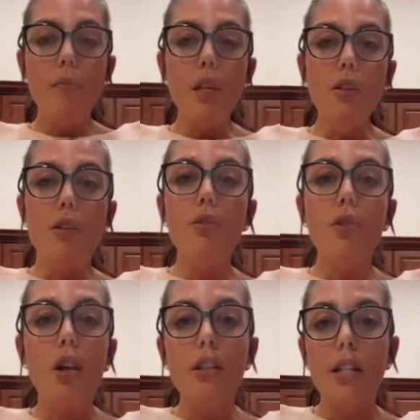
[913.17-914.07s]
to
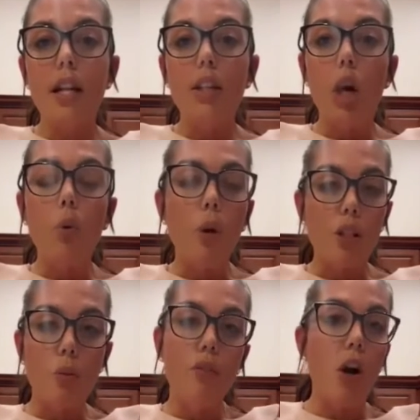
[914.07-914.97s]
start saying no
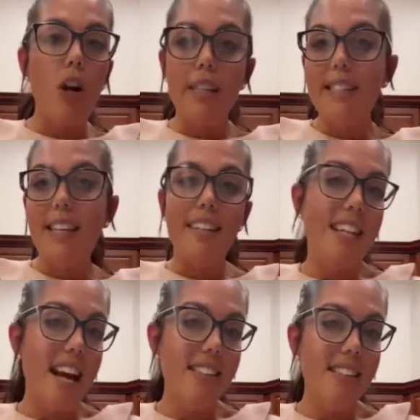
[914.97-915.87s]
once we've already said
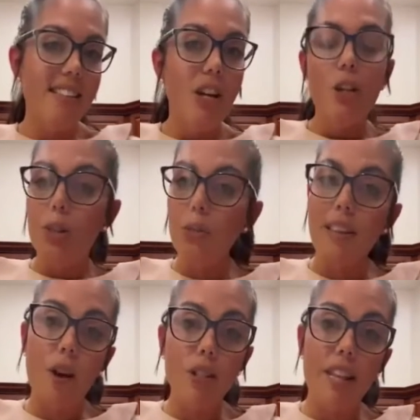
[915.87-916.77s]
yes to
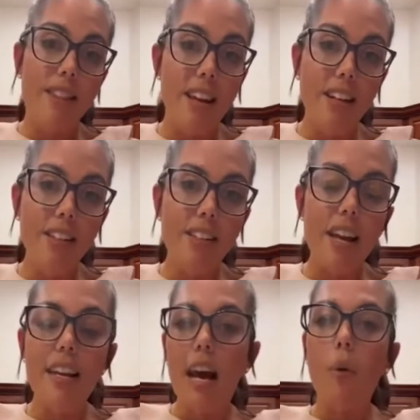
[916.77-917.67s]
1,000 things.
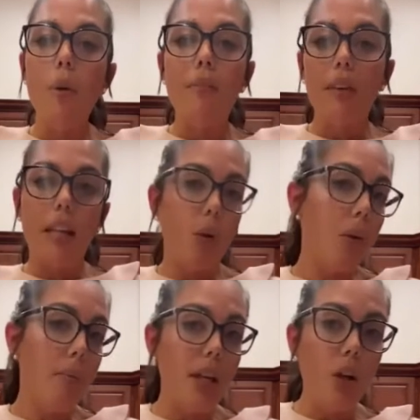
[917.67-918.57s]
And now we feel like
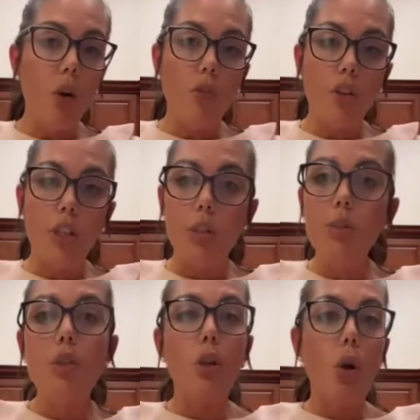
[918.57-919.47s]
we're being
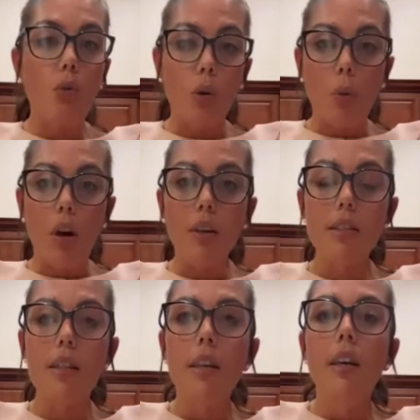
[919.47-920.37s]
overused or
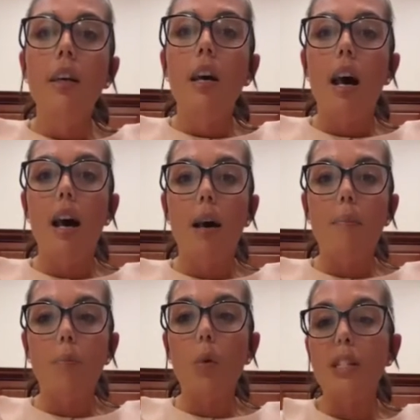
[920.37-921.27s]
overworked
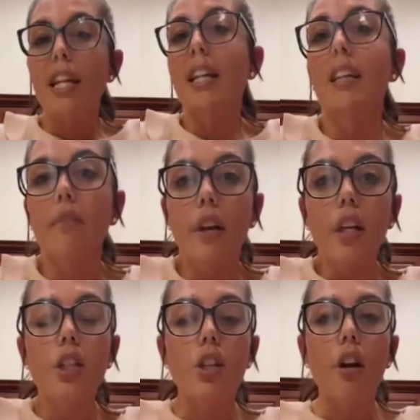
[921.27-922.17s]
or taken
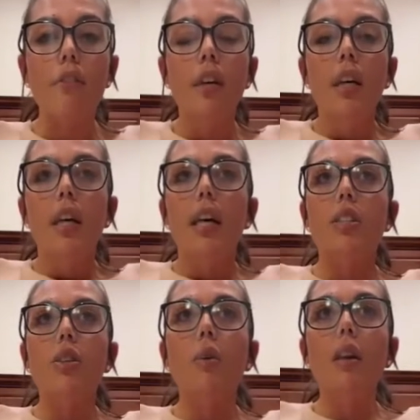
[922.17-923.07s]
advantage of. And
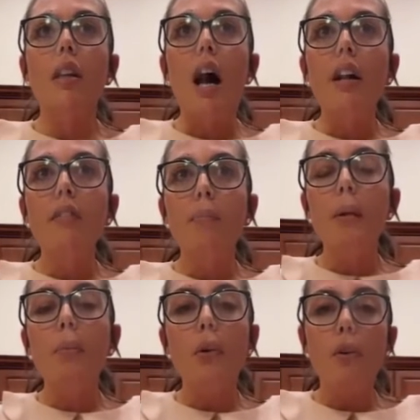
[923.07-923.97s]
so a lot of
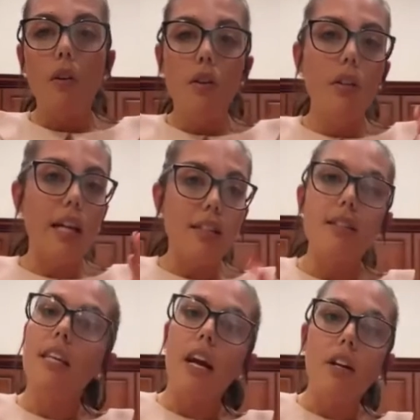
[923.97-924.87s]
people
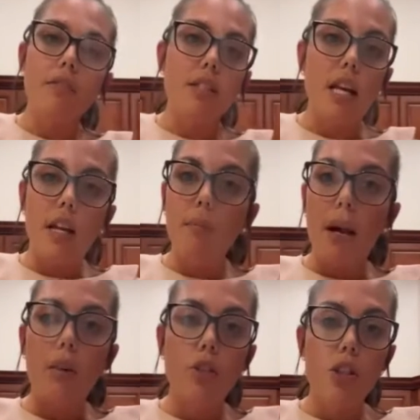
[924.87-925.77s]
get scared of setting
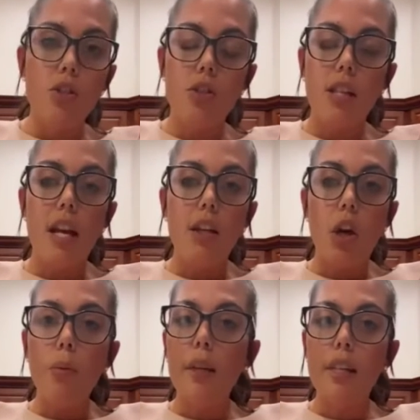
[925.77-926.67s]
boundaries or saying
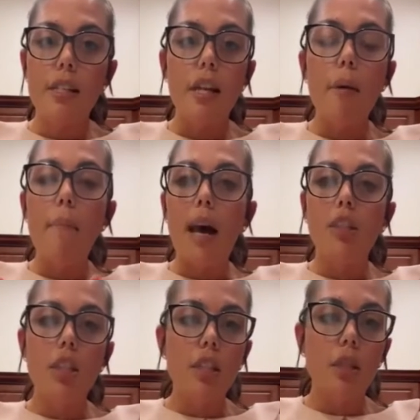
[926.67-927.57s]
no because they
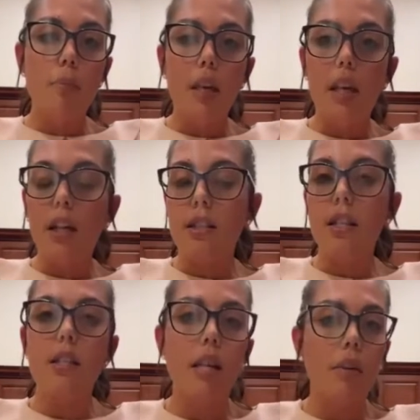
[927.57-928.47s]
imagine this being a
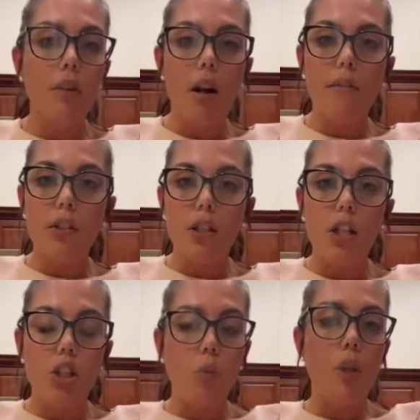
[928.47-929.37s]
sit down
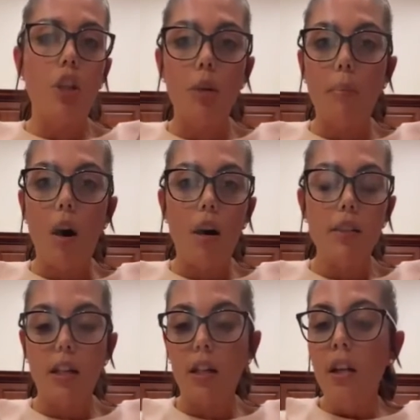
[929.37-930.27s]
conversation with their
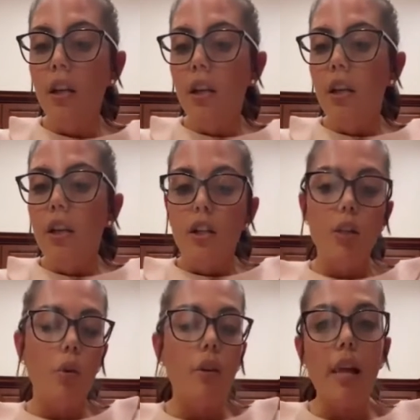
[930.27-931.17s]
boss and, you
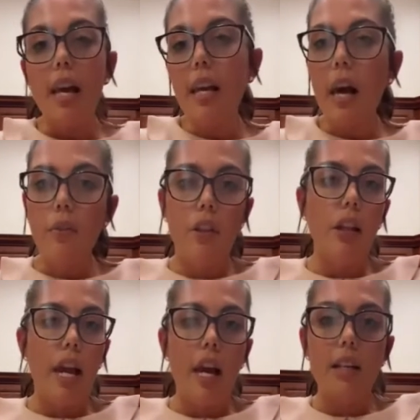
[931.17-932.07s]
know, laying out the
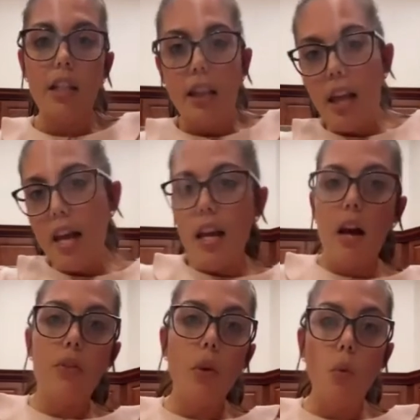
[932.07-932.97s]
land and laying
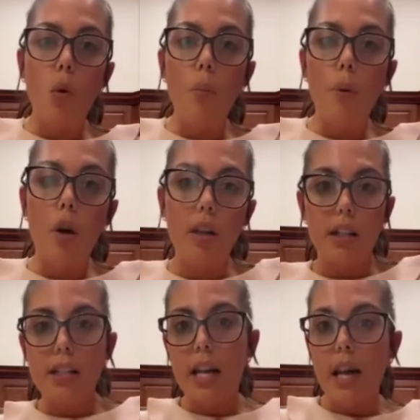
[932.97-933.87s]
out the rule book
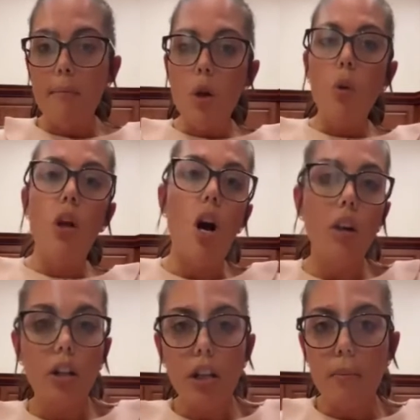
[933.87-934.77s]
and saying, I'm no
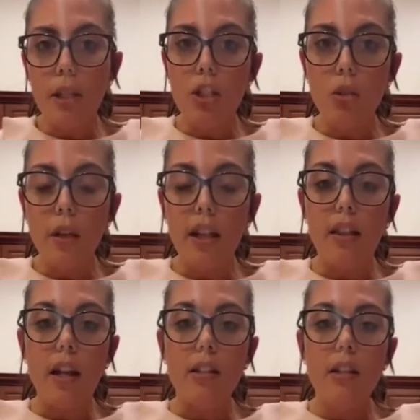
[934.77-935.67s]
longer going to be doing
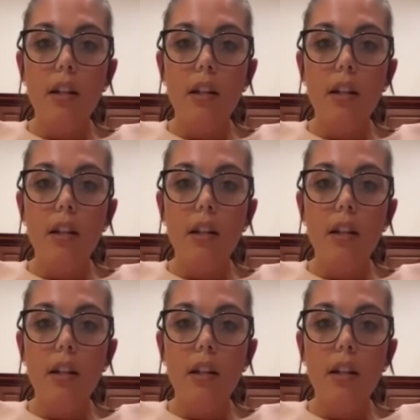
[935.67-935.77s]
this.